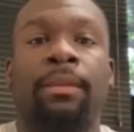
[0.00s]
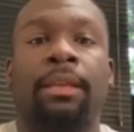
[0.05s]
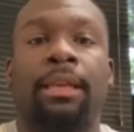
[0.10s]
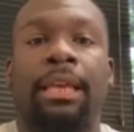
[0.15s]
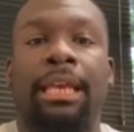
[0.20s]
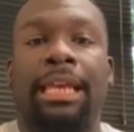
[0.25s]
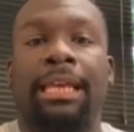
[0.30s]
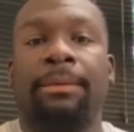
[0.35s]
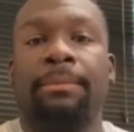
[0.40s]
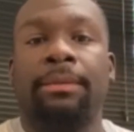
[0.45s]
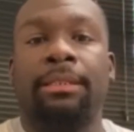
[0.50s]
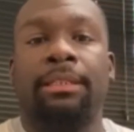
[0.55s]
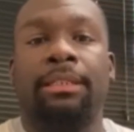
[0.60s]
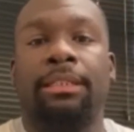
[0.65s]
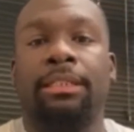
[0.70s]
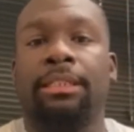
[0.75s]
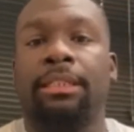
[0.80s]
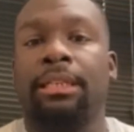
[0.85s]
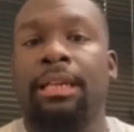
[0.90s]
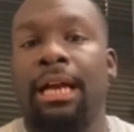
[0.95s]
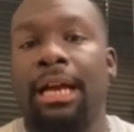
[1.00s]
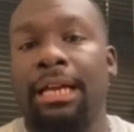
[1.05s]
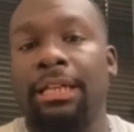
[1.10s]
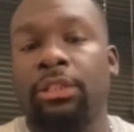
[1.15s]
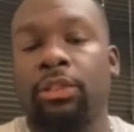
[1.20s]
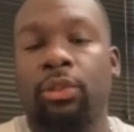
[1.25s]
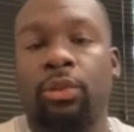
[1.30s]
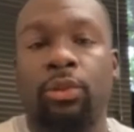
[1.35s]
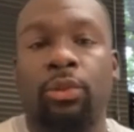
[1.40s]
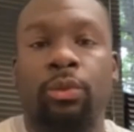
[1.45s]
ABC High
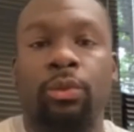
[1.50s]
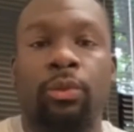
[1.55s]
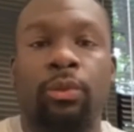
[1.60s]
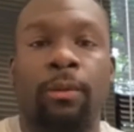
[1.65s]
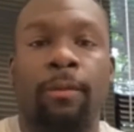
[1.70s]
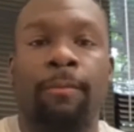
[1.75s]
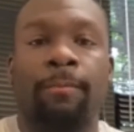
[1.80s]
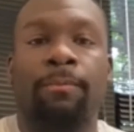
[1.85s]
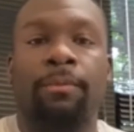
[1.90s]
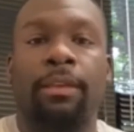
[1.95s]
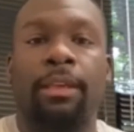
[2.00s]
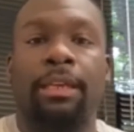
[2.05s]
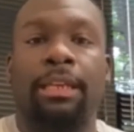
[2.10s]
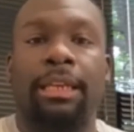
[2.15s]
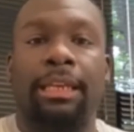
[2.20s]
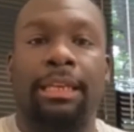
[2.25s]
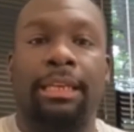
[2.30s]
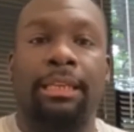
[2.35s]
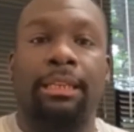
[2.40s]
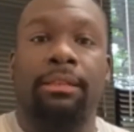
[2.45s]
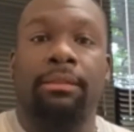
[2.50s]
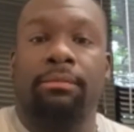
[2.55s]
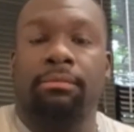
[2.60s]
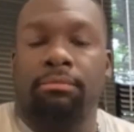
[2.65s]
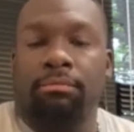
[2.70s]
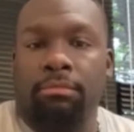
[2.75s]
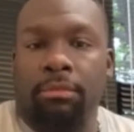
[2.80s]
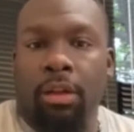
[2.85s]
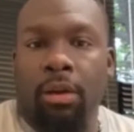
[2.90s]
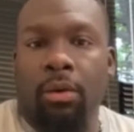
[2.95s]
School, and they
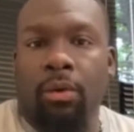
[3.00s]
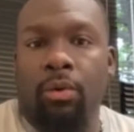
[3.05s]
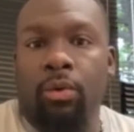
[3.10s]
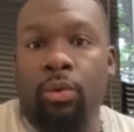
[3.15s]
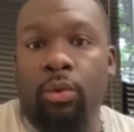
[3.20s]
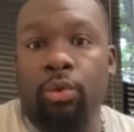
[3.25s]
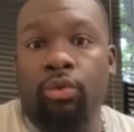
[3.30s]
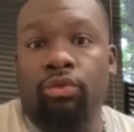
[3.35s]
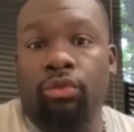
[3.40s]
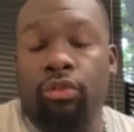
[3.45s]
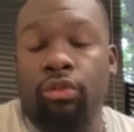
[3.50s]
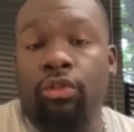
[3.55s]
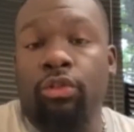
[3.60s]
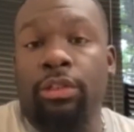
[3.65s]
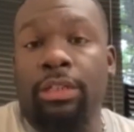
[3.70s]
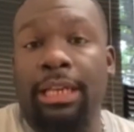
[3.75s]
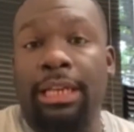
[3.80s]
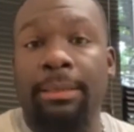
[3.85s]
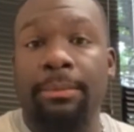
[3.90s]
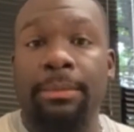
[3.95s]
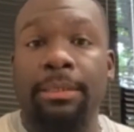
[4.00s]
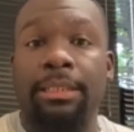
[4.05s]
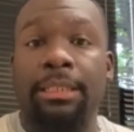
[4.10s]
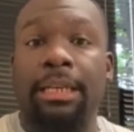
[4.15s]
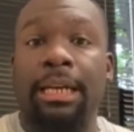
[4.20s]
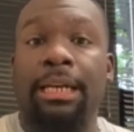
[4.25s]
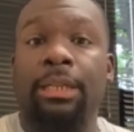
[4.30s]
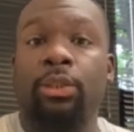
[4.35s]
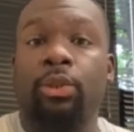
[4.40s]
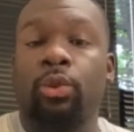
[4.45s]
can know who's recruiting ABC
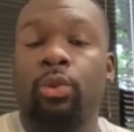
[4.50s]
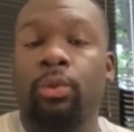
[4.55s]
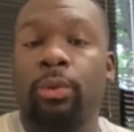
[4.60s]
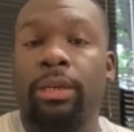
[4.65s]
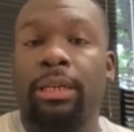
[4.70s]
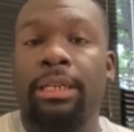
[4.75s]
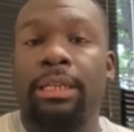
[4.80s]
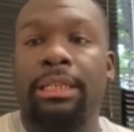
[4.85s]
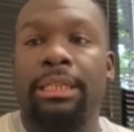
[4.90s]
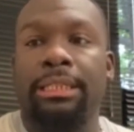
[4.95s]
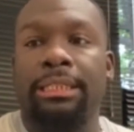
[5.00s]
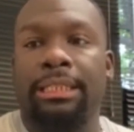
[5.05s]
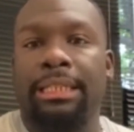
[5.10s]
High School, where it is.